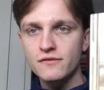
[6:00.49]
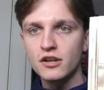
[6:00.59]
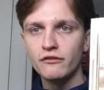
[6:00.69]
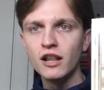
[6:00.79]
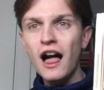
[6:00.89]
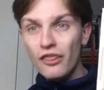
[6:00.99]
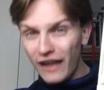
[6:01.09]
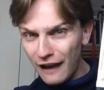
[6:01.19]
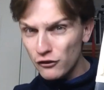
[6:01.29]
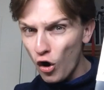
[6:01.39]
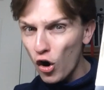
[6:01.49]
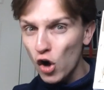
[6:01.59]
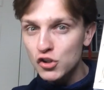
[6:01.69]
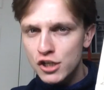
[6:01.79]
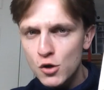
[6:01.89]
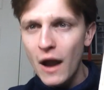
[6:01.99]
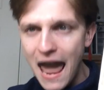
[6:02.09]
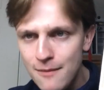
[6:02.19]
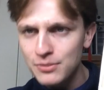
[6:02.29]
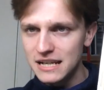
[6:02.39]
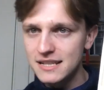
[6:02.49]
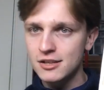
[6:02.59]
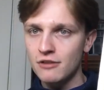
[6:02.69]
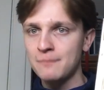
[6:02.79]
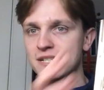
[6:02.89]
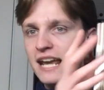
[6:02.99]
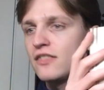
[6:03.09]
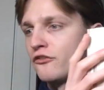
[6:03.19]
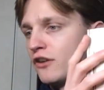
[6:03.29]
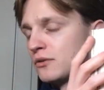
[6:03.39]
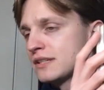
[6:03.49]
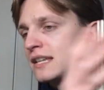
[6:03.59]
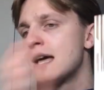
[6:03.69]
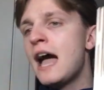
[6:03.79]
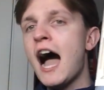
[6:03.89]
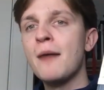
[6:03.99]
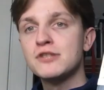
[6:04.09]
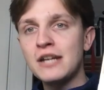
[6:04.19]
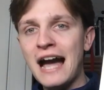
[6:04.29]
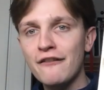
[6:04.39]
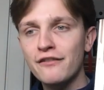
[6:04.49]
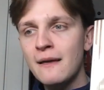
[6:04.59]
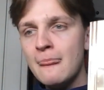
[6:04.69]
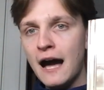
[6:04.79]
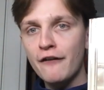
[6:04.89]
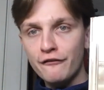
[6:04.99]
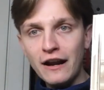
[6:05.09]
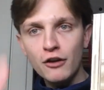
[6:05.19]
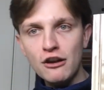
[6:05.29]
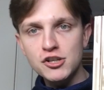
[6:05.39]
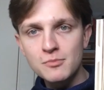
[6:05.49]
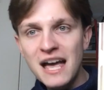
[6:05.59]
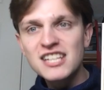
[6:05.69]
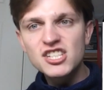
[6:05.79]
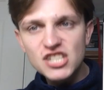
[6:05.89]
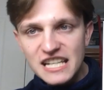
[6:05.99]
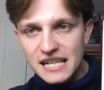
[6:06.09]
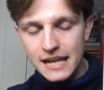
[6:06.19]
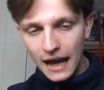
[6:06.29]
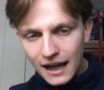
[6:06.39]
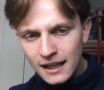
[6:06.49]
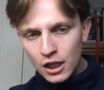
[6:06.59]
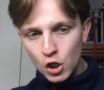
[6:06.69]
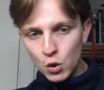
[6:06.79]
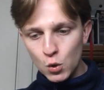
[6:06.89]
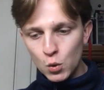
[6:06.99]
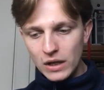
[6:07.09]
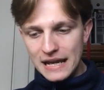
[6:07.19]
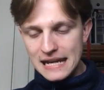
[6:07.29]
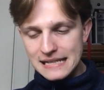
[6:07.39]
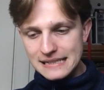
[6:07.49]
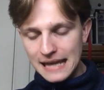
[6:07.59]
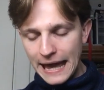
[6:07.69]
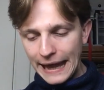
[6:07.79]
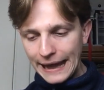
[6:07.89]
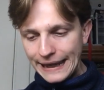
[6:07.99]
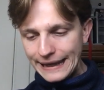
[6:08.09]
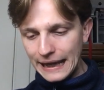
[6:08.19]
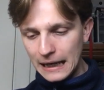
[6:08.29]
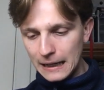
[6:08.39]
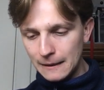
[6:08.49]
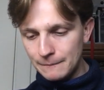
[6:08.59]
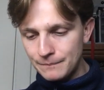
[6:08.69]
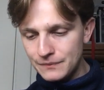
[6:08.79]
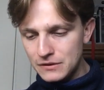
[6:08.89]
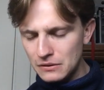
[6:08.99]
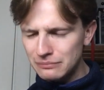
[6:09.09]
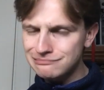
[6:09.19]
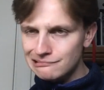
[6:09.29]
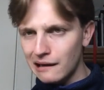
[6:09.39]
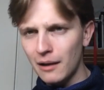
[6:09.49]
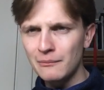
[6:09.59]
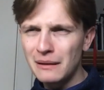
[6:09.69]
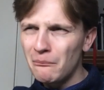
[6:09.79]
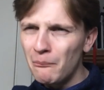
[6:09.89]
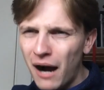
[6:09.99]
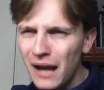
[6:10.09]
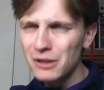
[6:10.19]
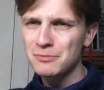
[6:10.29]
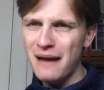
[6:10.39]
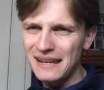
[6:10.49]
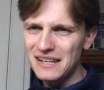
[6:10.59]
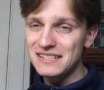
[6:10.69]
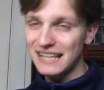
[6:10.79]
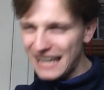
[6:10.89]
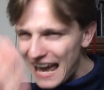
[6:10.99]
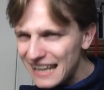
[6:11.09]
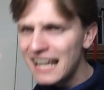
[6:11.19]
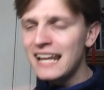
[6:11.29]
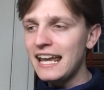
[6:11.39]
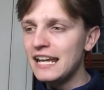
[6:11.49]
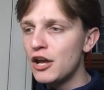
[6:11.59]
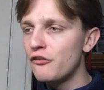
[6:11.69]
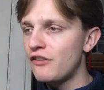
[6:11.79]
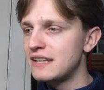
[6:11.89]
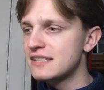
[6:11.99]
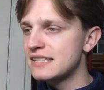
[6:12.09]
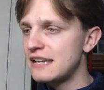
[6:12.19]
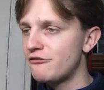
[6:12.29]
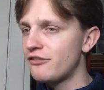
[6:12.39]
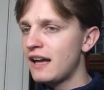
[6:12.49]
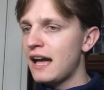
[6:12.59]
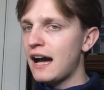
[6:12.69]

of the novel, they have not got two ape-knees to rub together, folks. So you have Frank Gresham Senior, who is a mild-mannered, again, inoffensive,